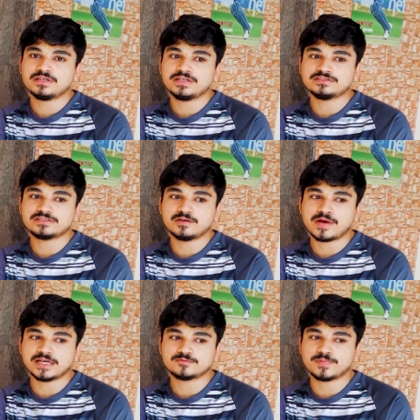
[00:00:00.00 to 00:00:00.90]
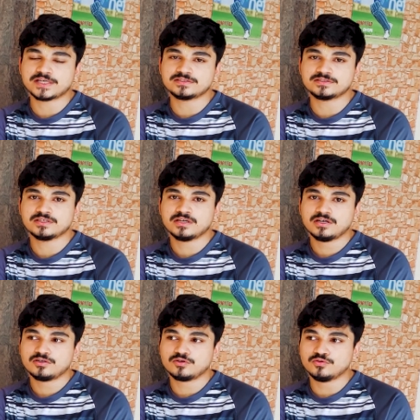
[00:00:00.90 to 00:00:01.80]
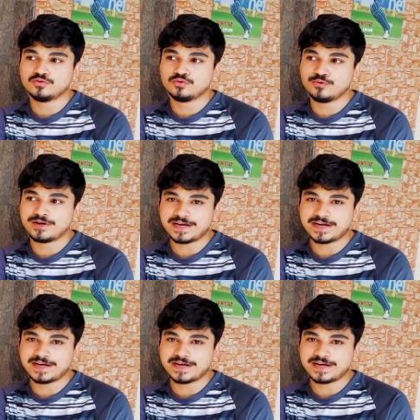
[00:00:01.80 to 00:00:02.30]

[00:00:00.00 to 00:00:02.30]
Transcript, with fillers: in some aspects to